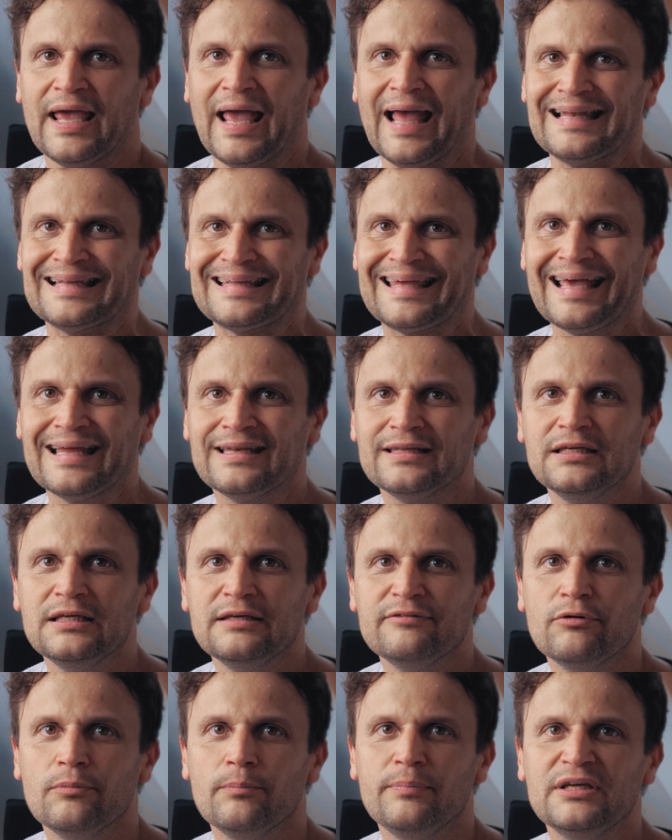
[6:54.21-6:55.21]
and can
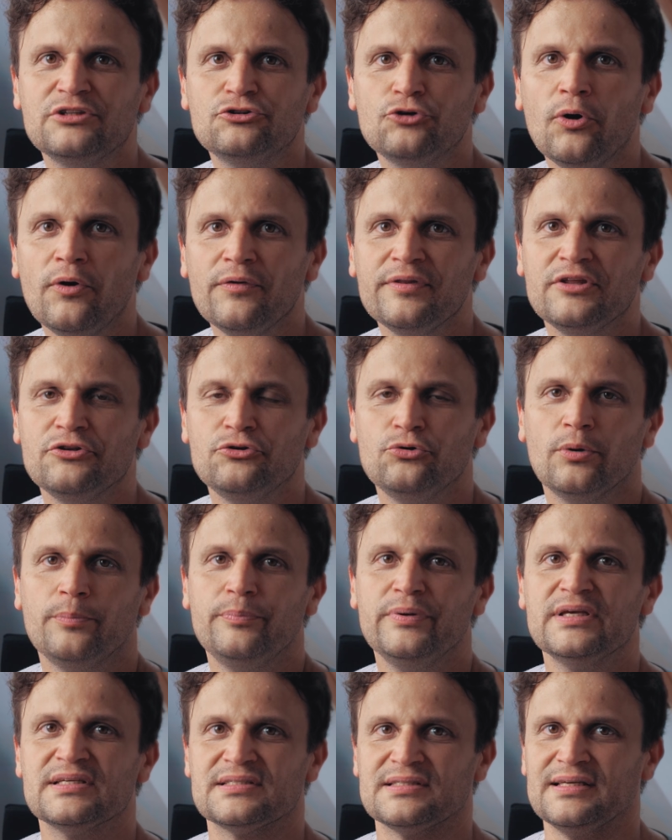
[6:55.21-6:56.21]
even be turned into a
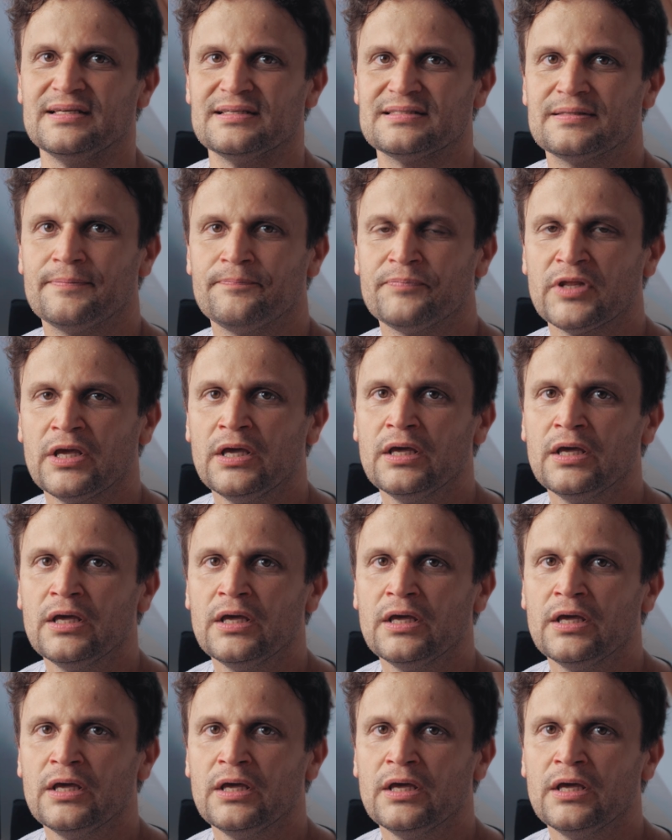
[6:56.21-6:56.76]
business.